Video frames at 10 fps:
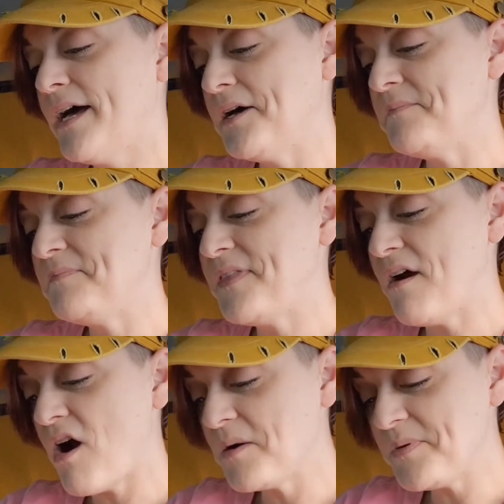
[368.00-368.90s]
um,
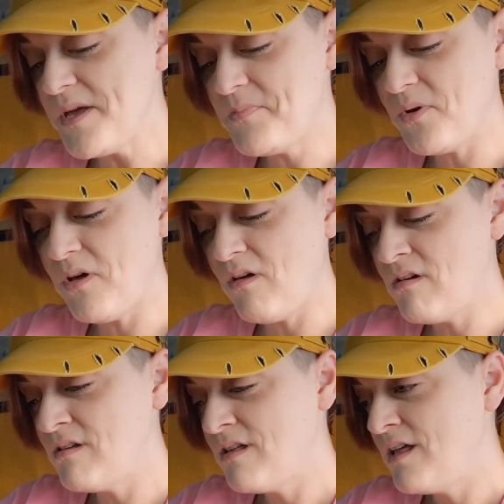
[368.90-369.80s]
there are
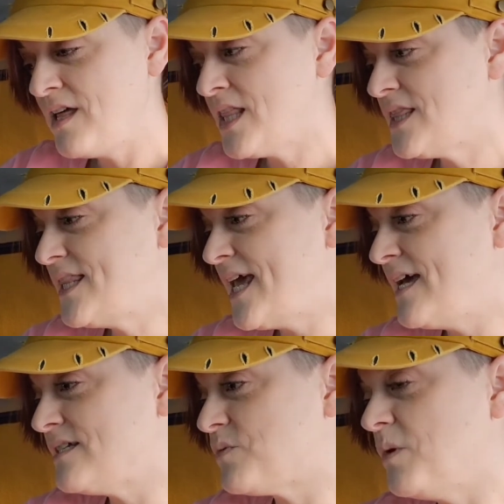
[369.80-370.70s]
people
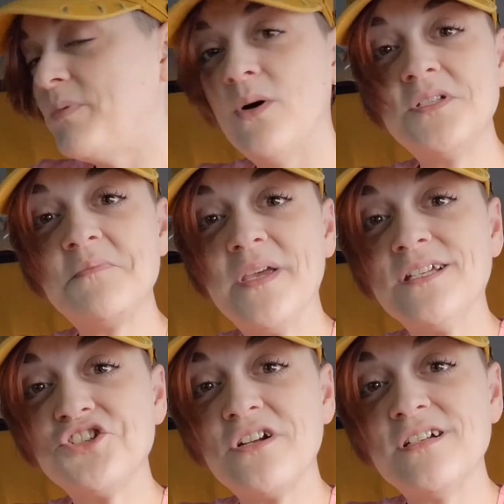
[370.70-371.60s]
that will post
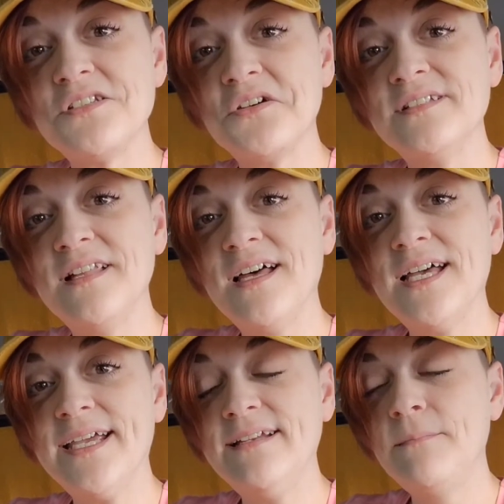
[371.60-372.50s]
pictures
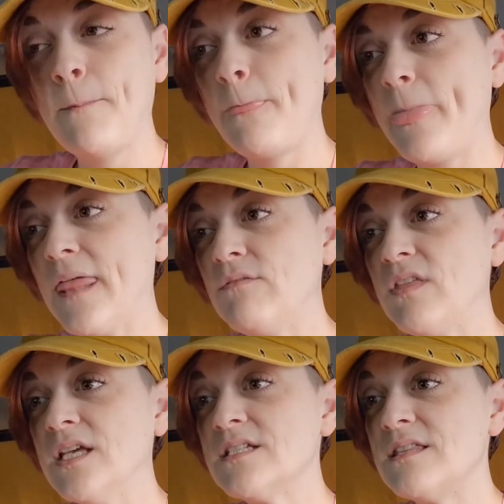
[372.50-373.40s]
online of
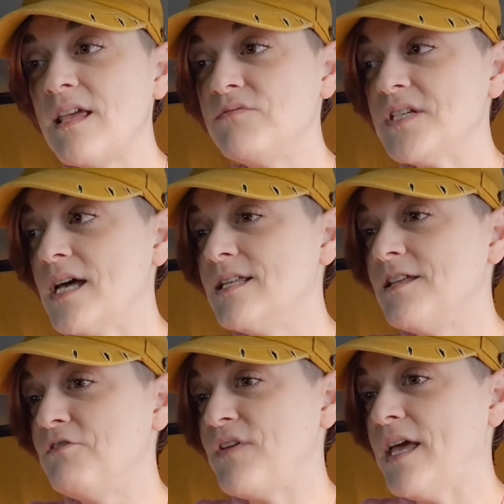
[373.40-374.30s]
things that they've done in
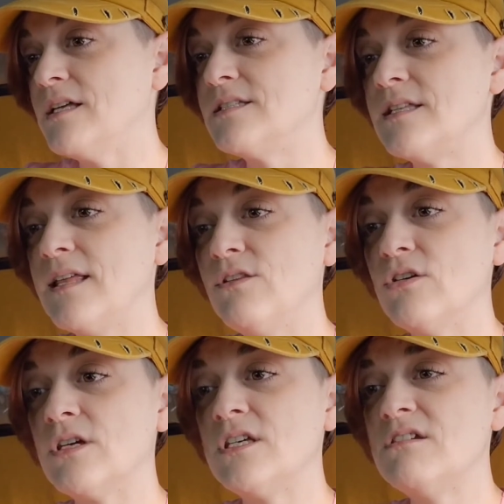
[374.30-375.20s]
their vans, and they
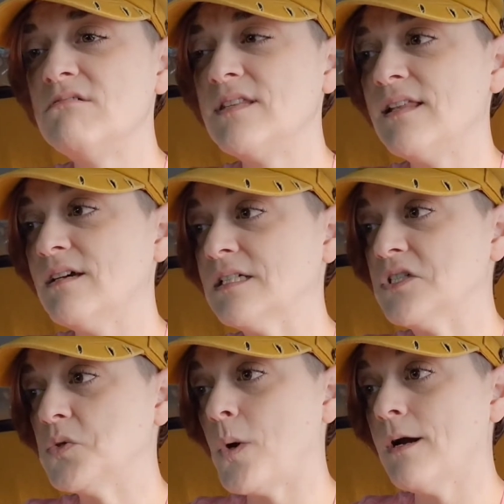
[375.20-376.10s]
look cute and they look
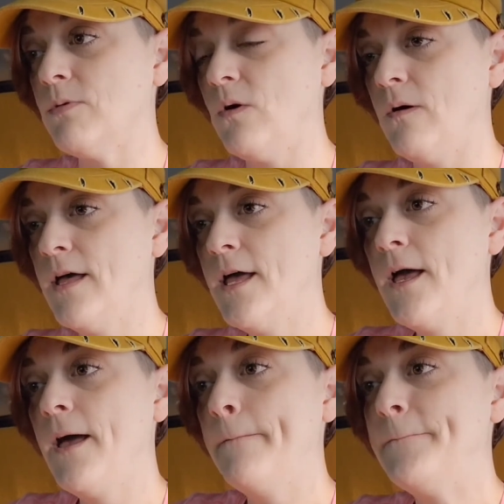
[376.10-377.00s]
adorable,
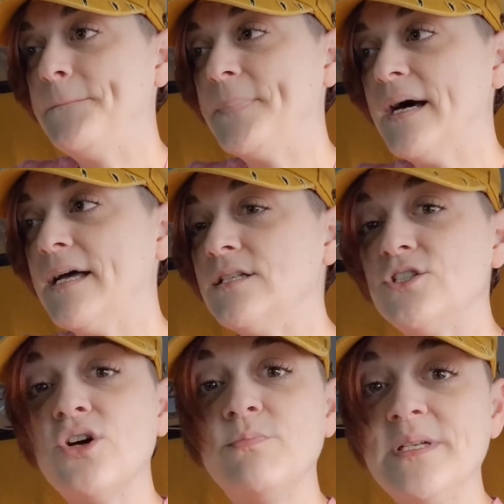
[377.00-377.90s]
but
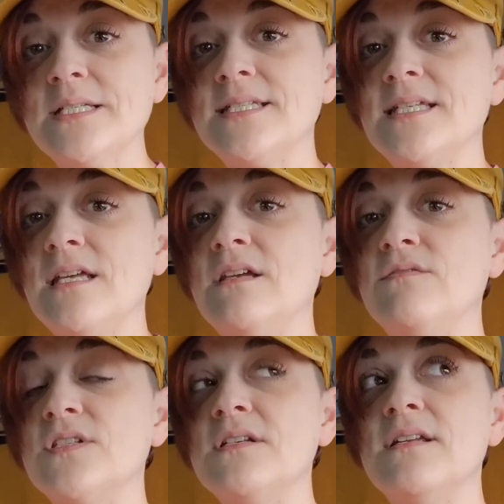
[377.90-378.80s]
don't be
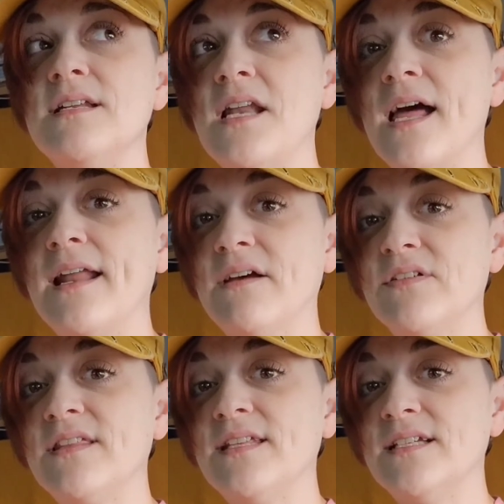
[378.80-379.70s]
deceived. Not
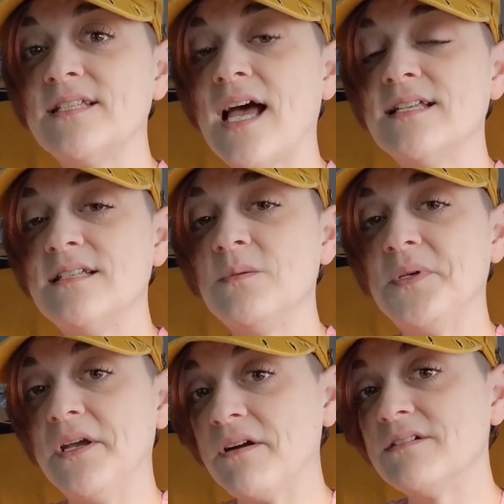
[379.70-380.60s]
everything is as it
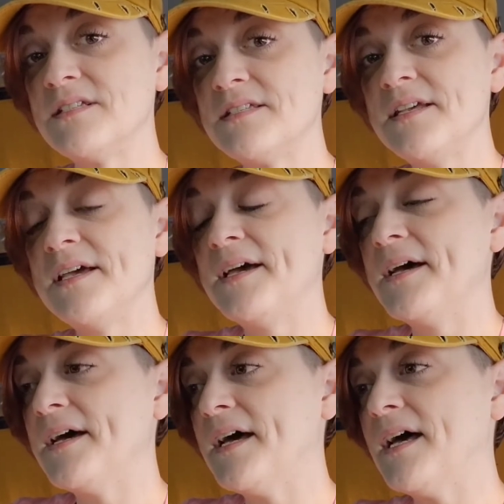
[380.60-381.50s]
appears.
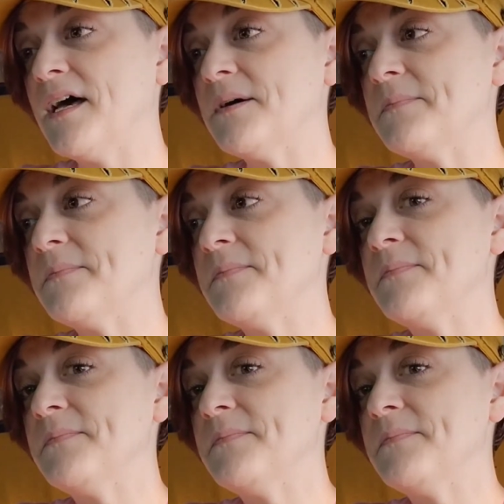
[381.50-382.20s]
Um,